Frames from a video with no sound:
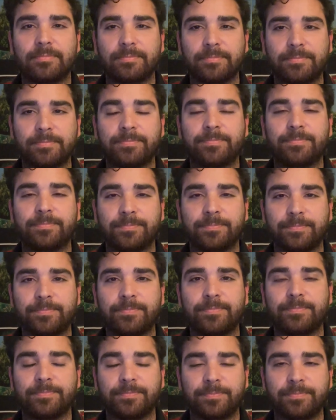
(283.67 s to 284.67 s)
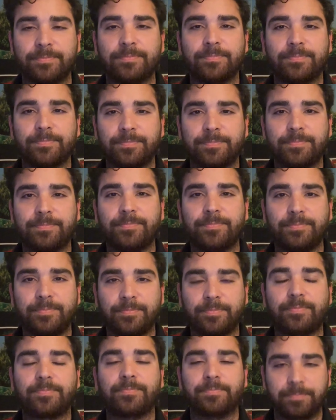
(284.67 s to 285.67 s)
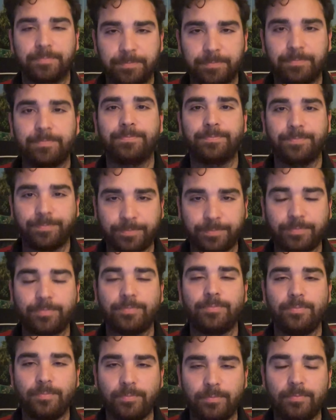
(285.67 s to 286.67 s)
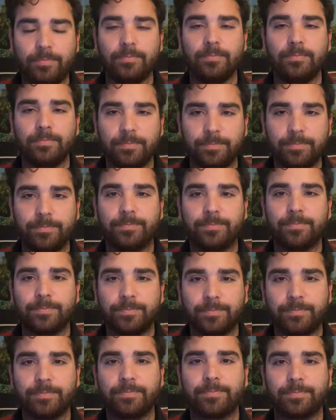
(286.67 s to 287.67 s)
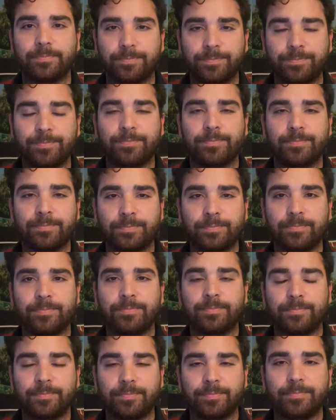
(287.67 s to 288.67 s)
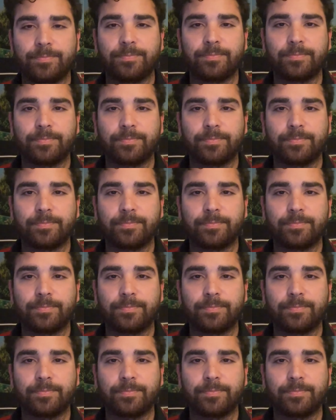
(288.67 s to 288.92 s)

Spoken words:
No words are spoken by the person on screen.